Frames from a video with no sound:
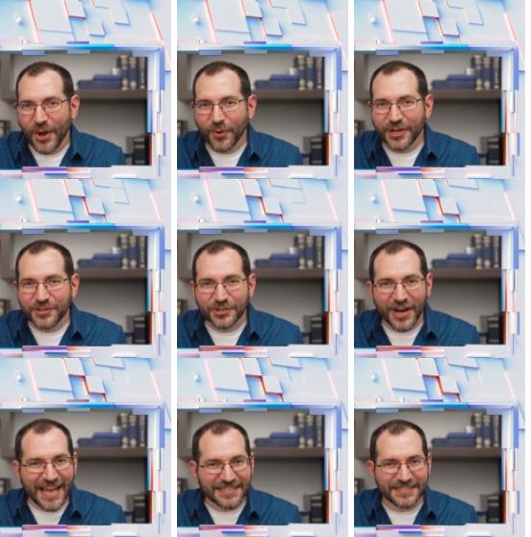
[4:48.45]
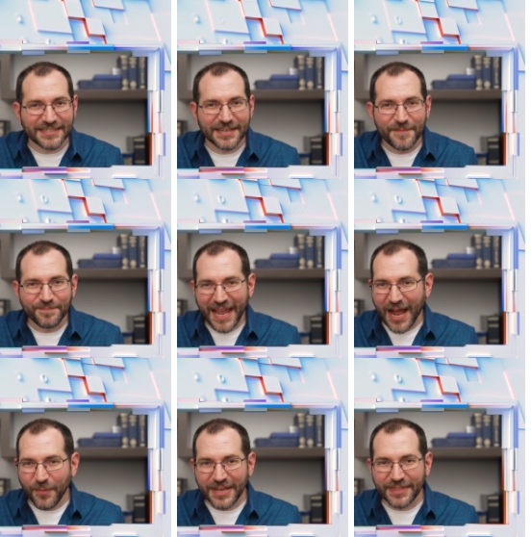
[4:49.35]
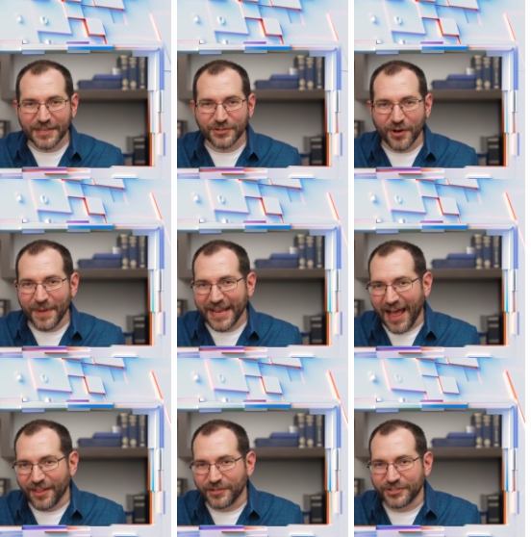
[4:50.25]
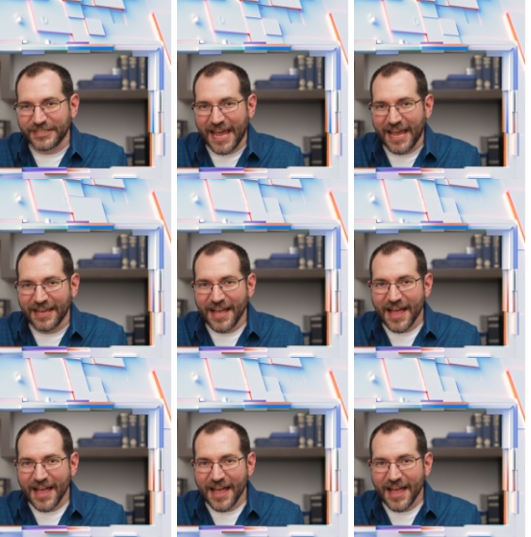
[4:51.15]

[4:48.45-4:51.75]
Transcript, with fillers: When a user asks, How many things are on my calendar today?